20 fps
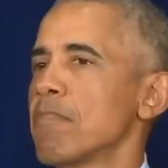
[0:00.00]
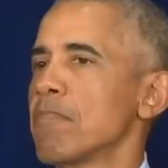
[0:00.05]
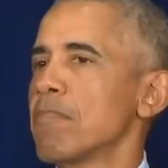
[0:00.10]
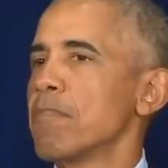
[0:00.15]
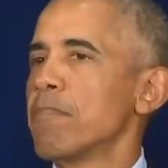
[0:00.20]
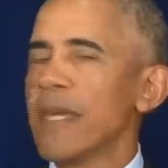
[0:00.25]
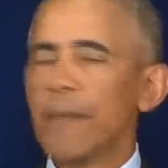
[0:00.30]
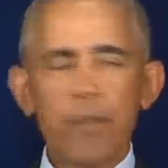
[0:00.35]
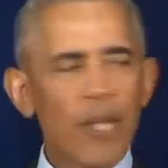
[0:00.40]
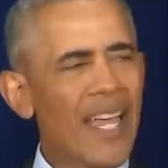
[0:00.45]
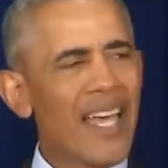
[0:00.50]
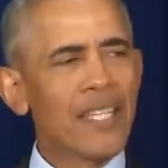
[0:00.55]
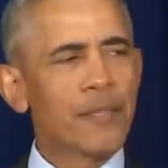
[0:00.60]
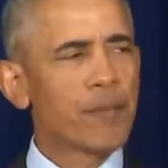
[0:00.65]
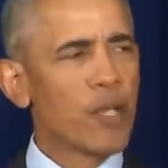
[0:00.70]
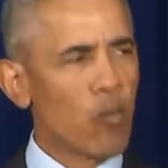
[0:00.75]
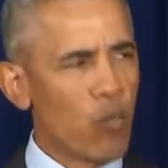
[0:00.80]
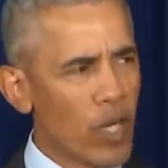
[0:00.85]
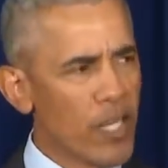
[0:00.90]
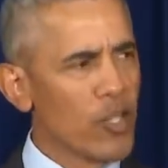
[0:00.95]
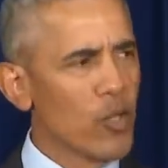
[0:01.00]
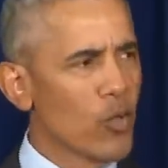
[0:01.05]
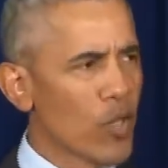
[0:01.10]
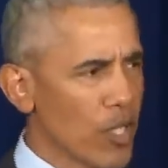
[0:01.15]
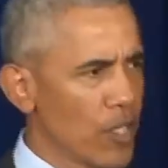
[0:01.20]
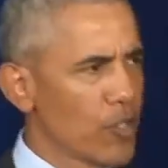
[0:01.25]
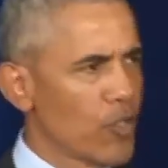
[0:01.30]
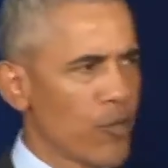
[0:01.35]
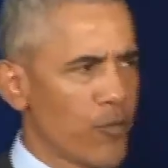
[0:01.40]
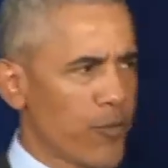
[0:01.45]
People ask me, what are you going
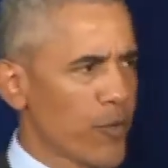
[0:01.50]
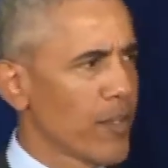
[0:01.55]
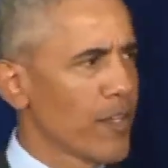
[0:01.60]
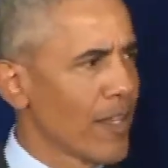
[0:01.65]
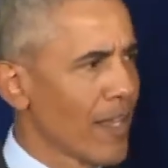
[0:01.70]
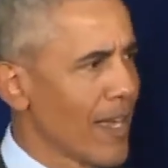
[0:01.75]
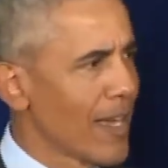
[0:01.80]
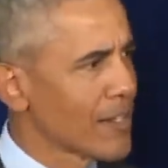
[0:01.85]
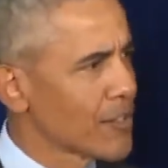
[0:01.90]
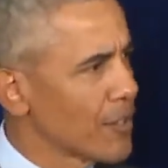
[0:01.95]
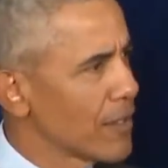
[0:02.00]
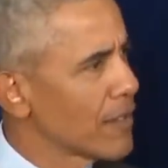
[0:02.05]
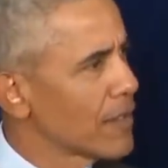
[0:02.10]
to do for the election?